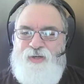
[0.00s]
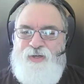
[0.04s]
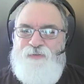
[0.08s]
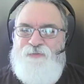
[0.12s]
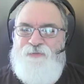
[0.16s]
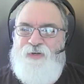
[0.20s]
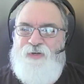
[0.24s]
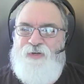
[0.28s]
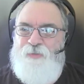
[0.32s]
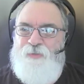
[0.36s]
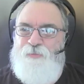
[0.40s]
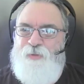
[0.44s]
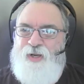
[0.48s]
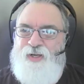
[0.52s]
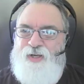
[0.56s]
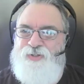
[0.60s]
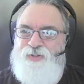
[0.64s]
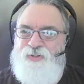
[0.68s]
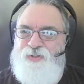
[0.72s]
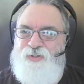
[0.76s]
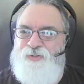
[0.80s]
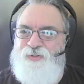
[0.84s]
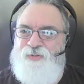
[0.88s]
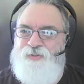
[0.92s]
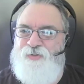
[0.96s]
infinite
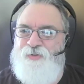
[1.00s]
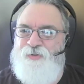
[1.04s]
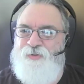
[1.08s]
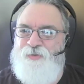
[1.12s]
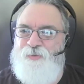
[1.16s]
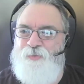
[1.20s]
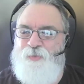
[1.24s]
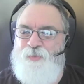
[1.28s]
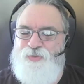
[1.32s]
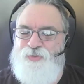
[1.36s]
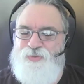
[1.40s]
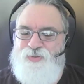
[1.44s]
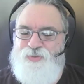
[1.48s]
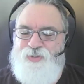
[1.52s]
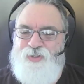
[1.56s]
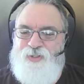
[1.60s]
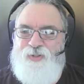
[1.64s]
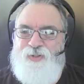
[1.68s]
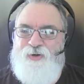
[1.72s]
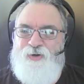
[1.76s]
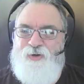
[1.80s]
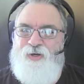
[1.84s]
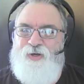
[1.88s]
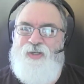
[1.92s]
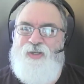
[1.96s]
patience, will sit
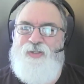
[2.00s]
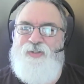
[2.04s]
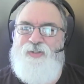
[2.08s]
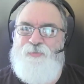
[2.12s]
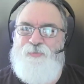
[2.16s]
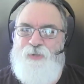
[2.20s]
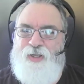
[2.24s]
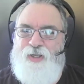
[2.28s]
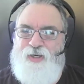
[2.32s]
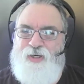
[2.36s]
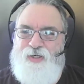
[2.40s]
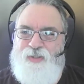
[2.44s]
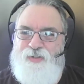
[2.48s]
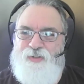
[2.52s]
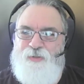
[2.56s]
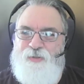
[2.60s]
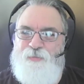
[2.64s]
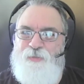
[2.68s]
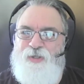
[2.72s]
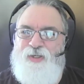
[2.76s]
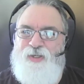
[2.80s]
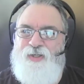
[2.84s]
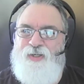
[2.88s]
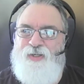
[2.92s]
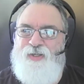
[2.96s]
there and explain it to
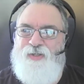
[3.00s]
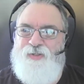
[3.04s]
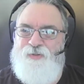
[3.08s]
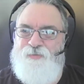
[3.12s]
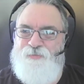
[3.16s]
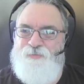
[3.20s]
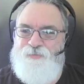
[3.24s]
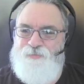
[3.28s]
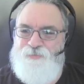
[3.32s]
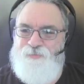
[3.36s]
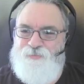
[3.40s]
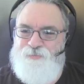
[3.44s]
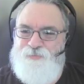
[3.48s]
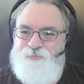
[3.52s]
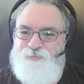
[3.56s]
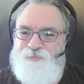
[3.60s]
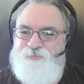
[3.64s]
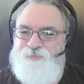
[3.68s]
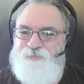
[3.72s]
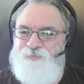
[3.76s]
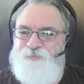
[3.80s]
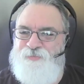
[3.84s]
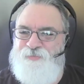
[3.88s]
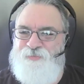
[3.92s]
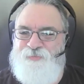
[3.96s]
me again.
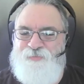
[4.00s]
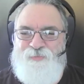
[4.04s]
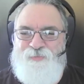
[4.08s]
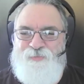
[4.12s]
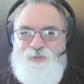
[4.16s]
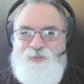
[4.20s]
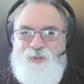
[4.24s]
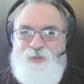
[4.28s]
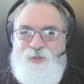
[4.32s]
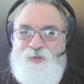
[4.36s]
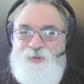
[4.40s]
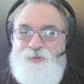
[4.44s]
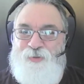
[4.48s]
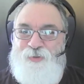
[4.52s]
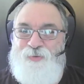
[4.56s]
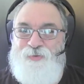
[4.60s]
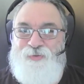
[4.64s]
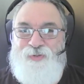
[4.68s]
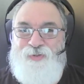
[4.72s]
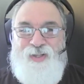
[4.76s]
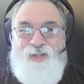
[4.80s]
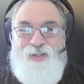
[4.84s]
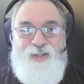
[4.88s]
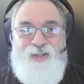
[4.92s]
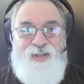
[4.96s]
So,
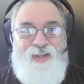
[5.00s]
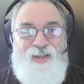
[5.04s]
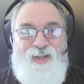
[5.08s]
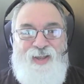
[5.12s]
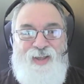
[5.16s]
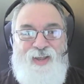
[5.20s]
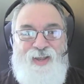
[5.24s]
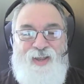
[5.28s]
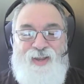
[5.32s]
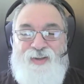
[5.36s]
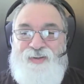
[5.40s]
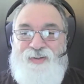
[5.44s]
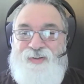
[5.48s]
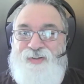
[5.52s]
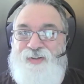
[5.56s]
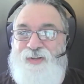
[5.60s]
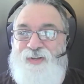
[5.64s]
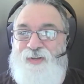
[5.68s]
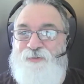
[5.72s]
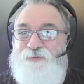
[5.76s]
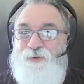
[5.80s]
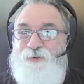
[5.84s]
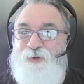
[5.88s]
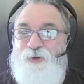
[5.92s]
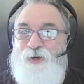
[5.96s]
hey,
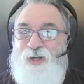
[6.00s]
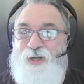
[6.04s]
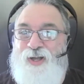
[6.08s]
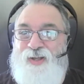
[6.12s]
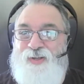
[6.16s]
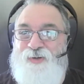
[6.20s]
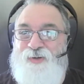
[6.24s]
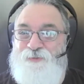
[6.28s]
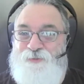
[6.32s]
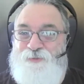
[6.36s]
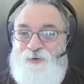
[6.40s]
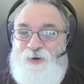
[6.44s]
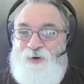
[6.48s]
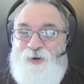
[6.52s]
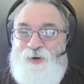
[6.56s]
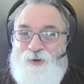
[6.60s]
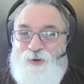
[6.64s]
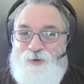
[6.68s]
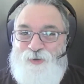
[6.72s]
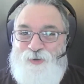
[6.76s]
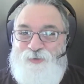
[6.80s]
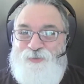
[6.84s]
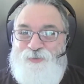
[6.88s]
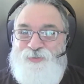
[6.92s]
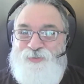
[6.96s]
if you're not
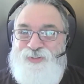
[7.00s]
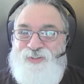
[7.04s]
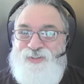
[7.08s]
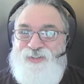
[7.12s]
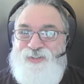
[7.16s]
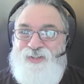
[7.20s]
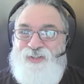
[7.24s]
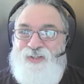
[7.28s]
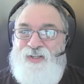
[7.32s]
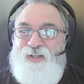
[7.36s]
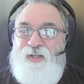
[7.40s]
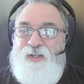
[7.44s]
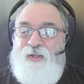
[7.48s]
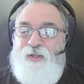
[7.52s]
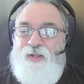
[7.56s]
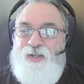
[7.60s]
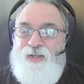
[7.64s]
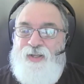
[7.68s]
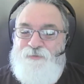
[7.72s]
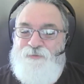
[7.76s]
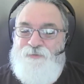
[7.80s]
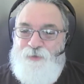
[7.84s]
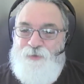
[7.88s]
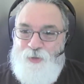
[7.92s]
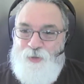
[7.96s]
involved,
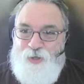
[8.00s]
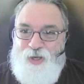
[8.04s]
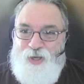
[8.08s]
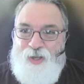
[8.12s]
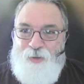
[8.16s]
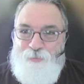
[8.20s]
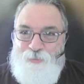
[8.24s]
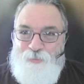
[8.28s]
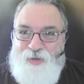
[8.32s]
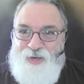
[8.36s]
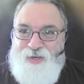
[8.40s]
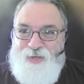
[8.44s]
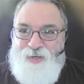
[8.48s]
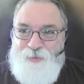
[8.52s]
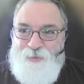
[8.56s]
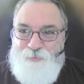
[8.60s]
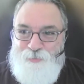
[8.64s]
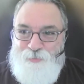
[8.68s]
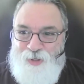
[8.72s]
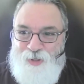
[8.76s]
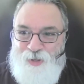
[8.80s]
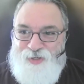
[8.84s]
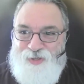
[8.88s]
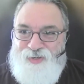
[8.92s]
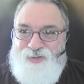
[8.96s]
if you're not making
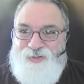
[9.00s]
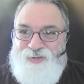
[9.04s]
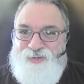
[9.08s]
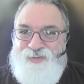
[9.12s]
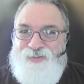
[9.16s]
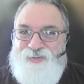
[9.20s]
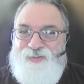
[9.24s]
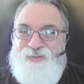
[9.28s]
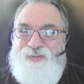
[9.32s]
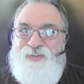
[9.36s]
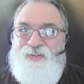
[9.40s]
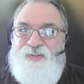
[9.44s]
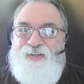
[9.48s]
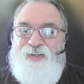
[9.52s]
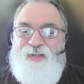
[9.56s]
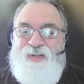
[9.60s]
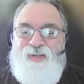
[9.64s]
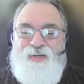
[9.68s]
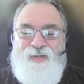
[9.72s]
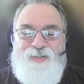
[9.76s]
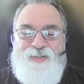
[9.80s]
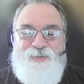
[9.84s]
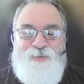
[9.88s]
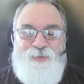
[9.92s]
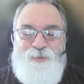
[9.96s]
money,
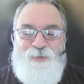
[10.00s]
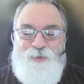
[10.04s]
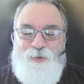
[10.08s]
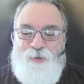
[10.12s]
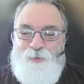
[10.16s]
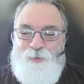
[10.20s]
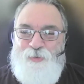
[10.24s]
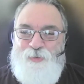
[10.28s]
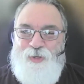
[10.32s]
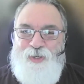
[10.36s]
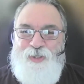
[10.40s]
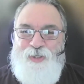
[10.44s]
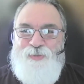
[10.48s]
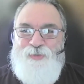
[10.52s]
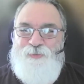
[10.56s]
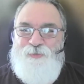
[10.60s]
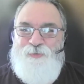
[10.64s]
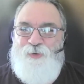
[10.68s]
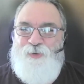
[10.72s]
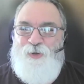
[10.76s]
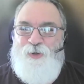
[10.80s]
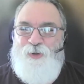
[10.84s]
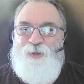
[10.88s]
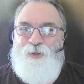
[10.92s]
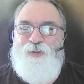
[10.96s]
it is nobody's
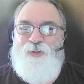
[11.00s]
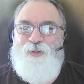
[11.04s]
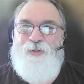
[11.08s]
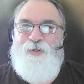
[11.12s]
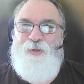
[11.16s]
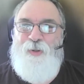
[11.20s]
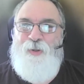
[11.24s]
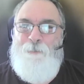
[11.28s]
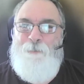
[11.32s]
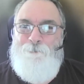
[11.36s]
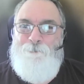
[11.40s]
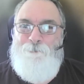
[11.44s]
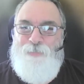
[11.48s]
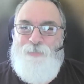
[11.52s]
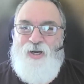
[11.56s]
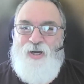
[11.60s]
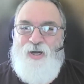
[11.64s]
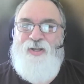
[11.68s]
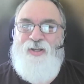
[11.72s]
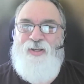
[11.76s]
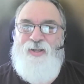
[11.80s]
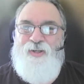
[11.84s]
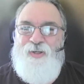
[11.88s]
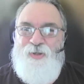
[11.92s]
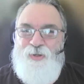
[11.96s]
fault
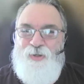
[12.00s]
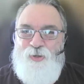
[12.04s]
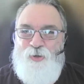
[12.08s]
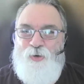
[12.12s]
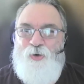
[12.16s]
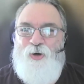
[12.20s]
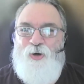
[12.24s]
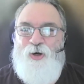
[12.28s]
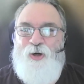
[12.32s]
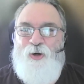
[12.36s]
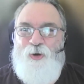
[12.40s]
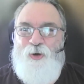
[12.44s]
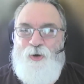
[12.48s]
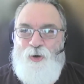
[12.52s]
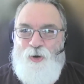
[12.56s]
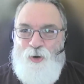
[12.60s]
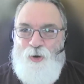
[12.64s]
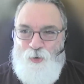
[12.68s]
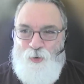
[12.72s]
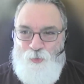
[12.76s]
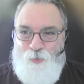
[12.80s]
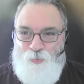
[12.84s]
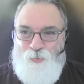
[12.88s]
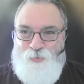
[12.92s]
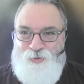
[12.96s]
but your
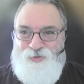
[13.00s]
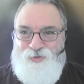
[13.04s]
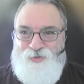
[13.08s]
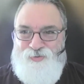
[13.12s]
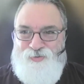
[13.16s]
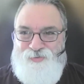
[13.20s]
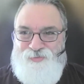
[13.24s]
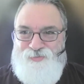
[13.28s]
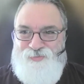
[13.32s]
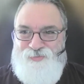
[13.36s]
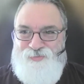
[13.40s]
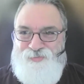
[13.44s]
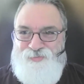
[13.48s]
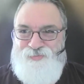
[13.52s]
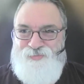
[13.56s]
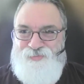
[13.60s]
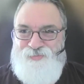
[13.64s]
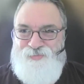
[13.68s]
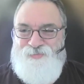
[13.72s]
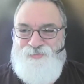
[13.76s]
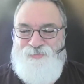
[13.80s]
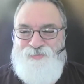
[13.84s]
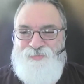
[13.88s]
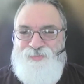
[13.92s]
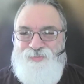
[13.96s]
own.
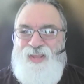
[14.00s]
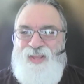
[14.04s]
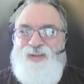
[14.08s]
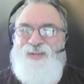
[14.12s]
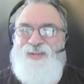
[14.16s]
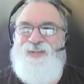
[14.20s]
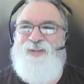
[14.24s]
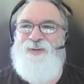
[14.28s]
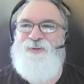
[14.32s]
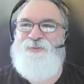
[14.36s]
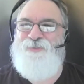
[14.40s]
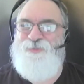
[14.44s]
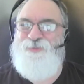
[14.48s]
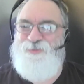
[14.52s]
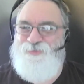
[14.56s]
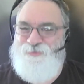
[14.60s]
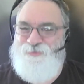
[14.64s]
Thank you.